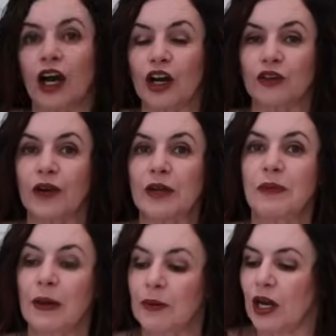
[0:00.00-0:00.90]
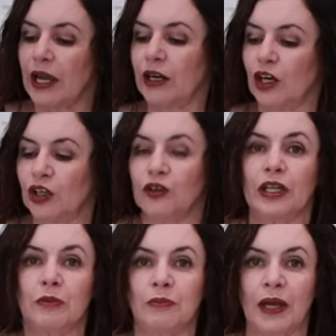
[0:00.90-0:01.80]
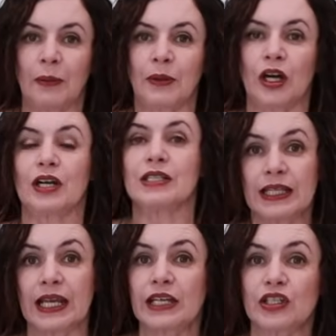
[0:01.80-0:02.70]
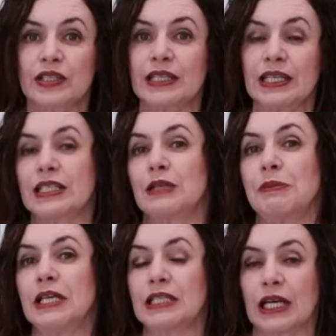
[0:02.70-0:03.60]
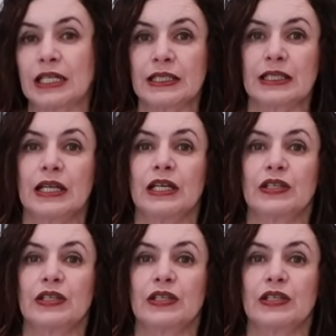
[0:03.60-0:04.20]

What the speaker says: Our red pepper and our green pepper today just need to be diced.